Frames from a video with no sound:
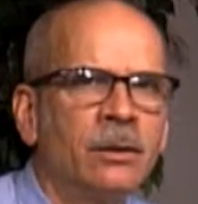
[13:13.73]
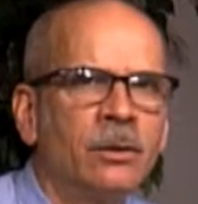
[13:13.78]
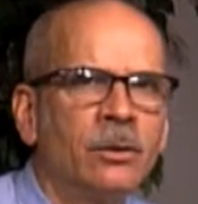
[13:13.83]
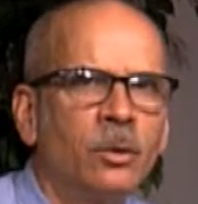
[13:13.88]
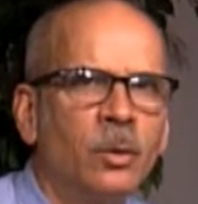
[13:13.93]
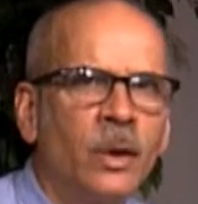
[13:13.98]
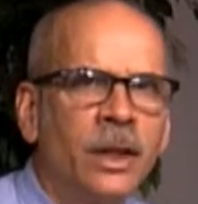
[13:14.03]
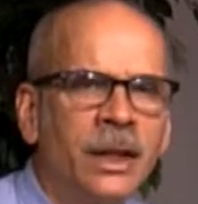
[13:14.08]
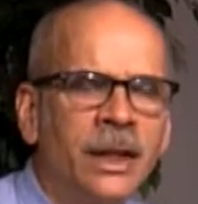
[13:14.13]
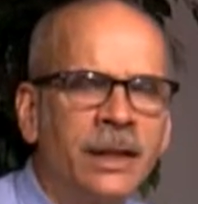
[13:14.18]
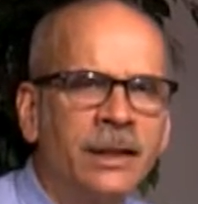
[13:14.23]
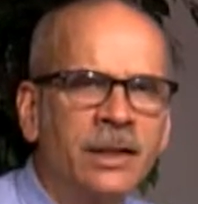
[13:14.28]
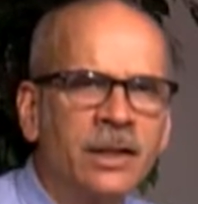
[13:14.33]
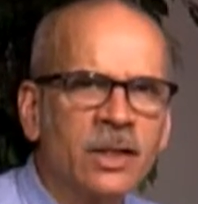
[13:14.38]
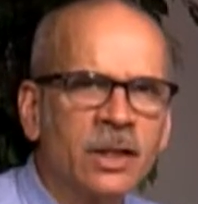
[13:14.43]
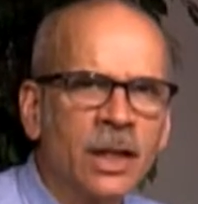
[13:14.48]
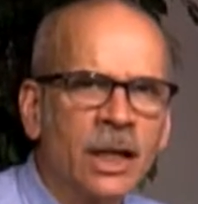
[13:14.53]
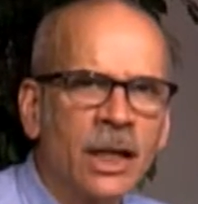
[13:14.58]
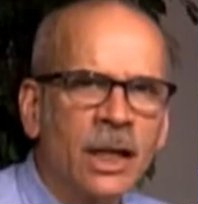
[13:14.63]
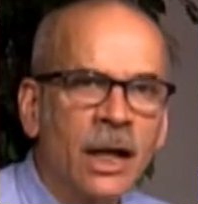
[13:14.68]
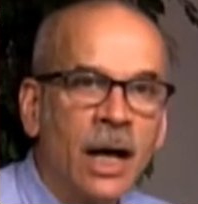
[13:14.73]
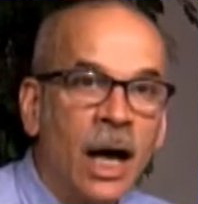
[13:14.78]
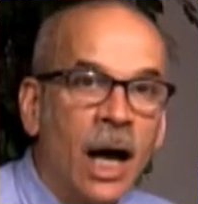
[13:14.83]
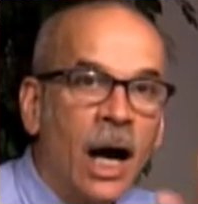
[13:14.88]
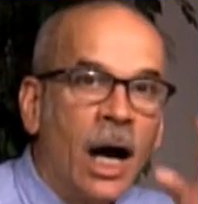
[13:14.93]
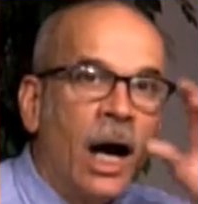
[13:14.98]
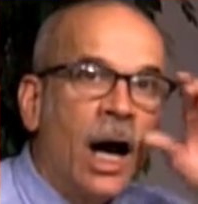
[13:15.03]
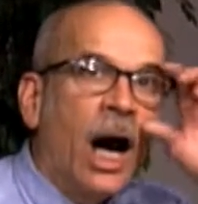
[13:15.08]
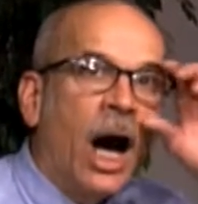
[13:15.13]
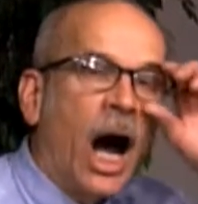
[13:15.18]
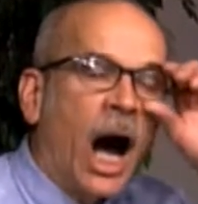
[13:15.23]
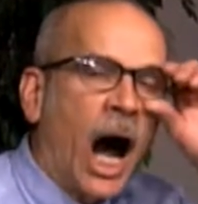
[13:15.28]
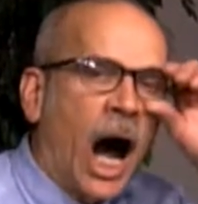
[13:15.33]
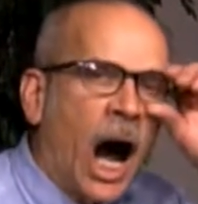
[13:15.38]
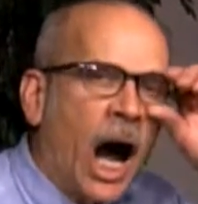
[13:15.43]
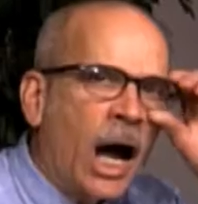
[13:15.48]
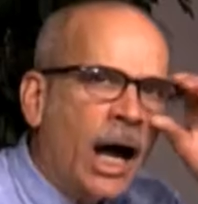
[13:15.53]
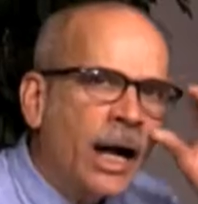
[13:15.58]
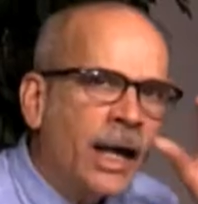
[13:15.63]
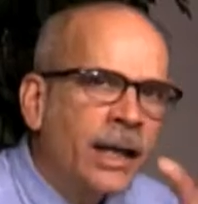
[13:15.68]
We need to say,
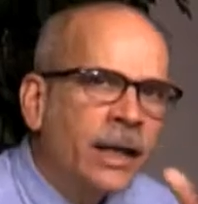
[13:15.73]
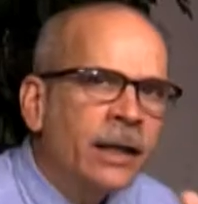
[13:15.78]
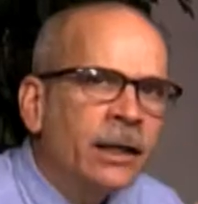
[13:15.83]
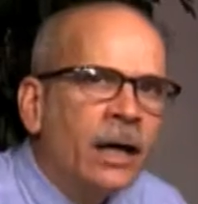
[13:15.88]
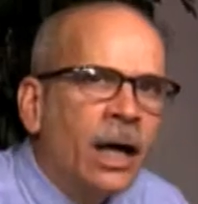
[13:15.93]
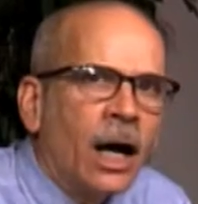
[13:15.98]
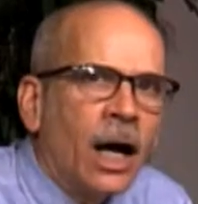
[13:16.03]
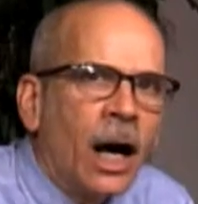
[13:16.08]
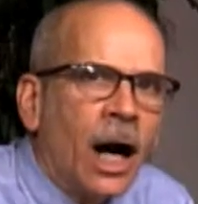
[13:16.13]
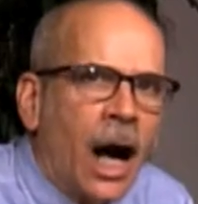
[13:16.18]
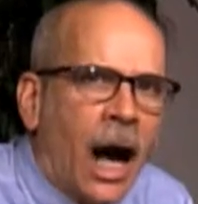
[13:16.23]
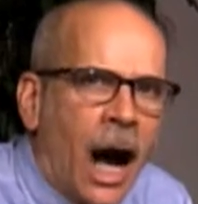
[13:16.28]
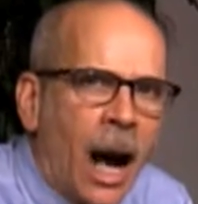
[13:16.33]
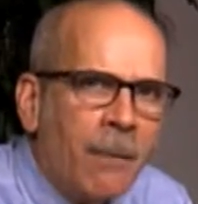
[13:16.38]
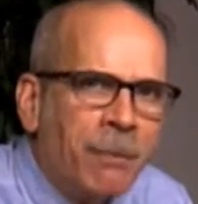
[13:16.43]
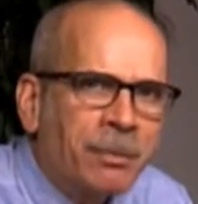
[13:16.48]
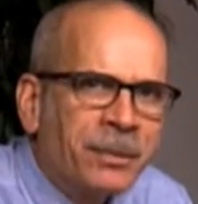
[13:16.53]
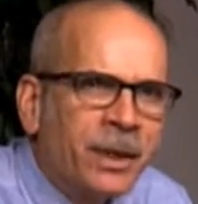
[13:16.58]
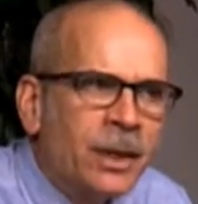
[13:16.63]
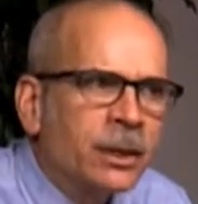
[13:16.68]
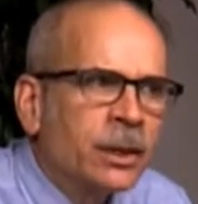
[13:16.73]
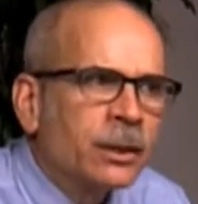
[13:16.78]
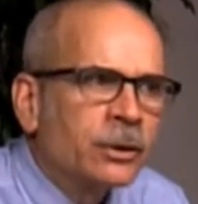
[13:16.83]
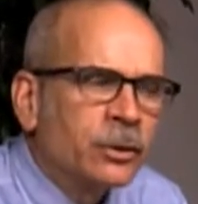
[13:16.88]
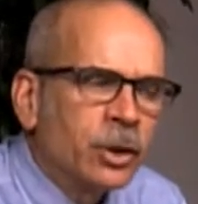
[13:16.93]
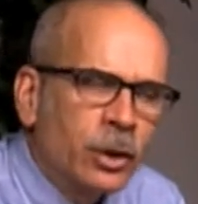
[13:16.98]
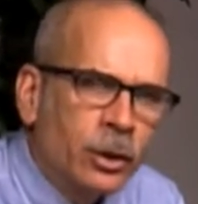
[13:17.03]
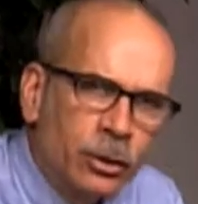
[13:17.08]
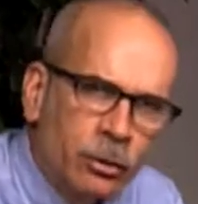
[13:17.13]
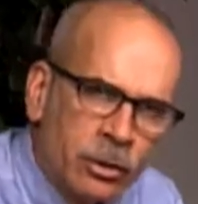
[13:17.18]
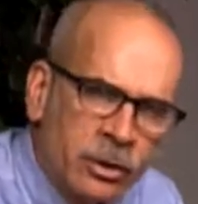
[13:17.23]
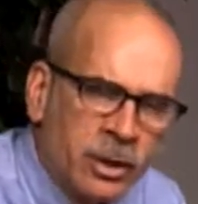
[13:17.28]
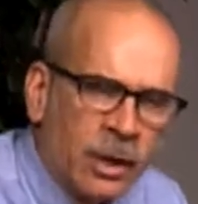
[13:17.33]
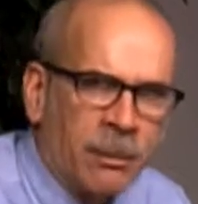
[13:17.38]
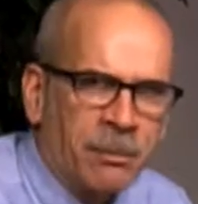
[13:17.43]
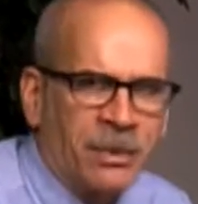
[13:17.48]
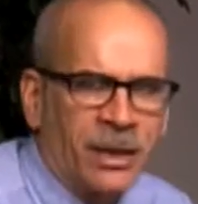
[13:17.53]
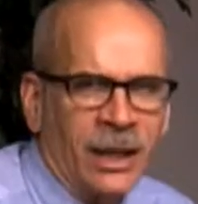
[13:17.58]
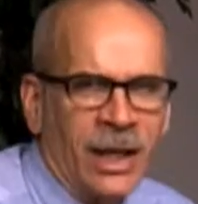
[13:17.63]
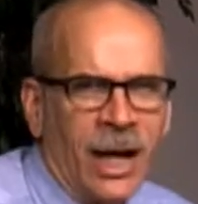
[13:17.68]
I opted to do
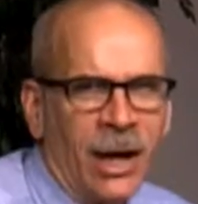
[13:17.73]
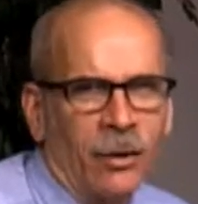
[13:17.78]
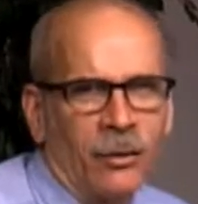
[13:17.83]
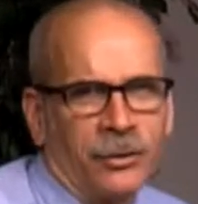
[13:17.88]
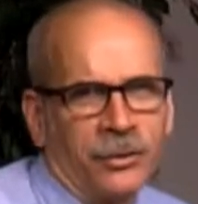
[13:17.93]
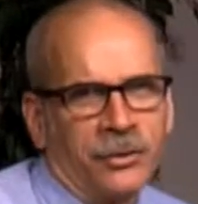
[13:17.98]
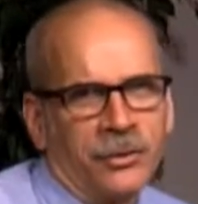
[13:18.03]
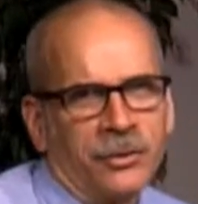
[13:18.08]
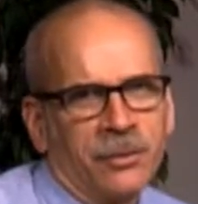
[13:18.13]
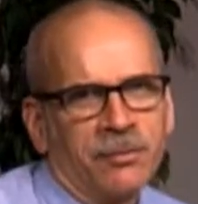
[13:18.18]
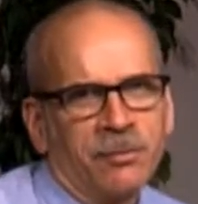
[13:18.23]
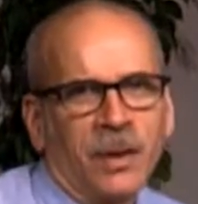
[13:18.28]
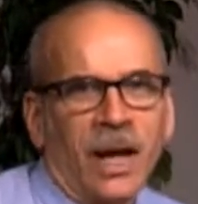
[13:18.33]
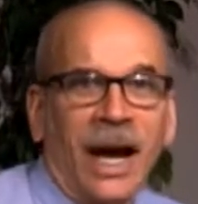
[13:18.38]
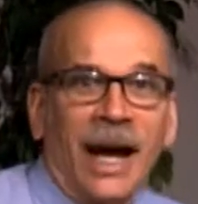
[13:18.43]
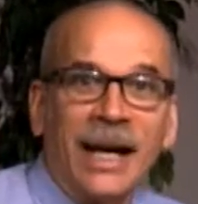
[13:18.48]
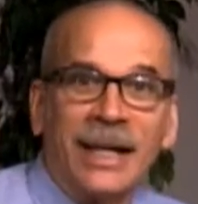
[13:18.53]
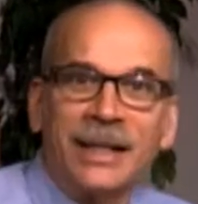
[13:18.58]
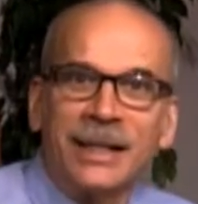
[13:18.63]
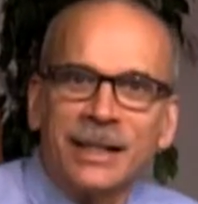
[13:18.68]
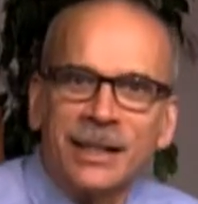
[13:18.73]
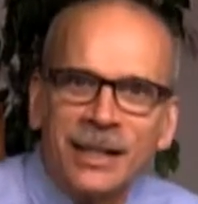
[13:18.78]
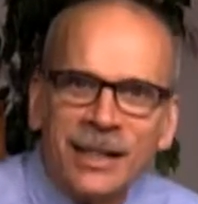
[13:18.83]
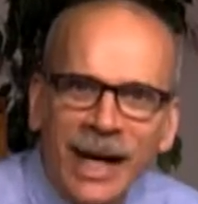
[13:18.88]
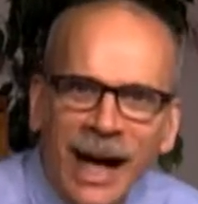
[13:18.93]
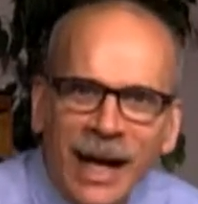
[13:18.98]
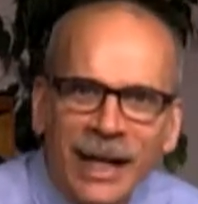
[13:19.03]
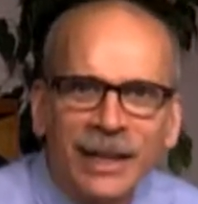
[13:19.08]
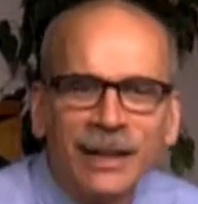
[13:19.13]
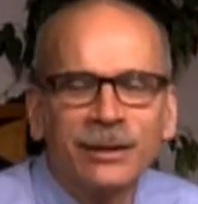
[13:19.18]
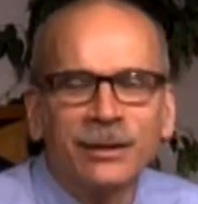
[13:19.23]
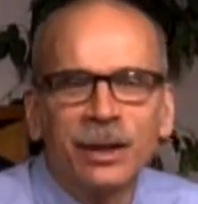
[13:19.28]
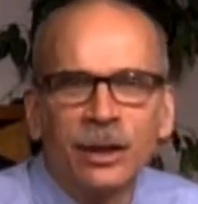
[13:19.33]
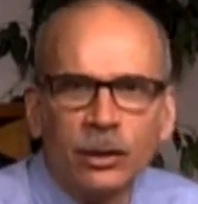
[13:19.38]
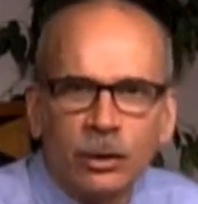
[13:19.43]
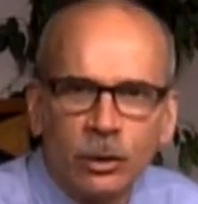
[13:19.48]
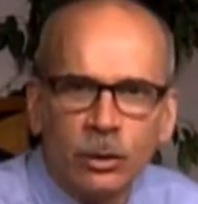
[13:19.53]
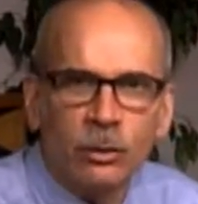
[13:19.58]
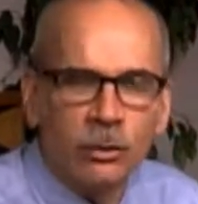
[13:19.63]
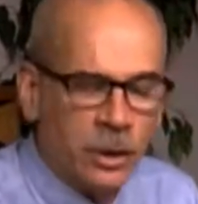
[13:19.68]
something else. I decided to
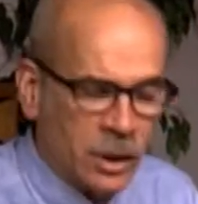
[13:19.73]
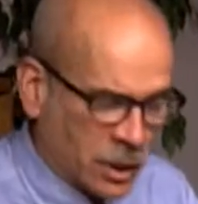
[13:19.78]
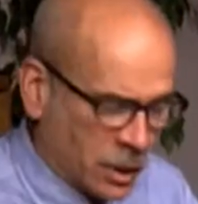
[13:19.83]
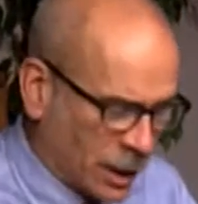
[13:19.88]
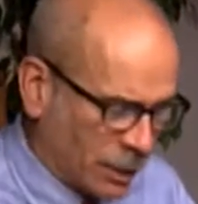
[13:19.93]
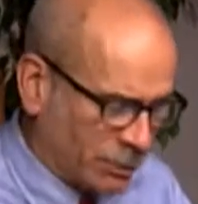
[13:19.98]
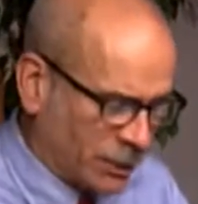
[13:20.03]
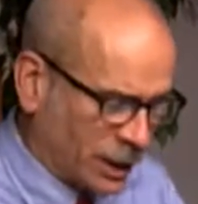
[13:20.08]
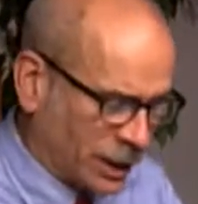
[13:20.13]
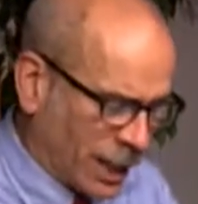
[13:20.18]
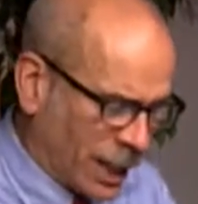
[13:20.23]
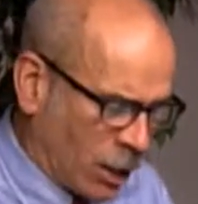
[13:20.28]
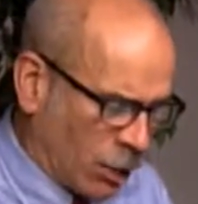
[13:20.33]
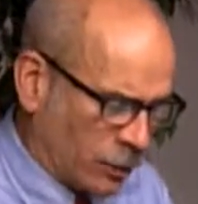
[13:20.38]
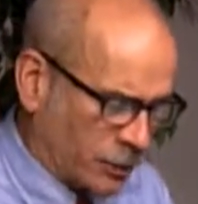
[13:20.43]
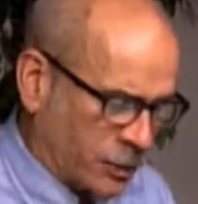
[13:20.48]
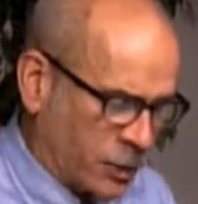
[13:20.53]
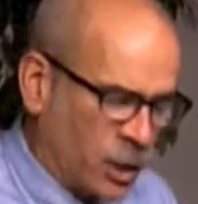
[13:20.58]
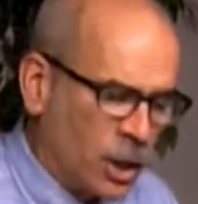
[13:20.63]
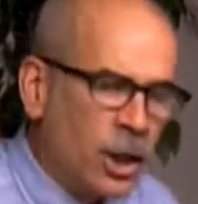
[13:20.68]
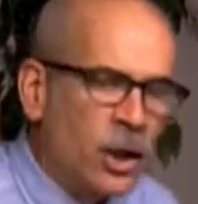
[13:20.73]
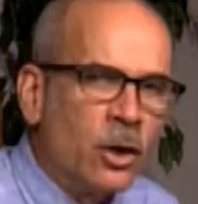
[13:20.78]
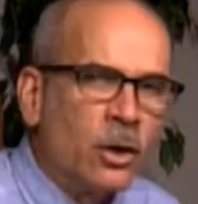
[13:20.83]
do something else.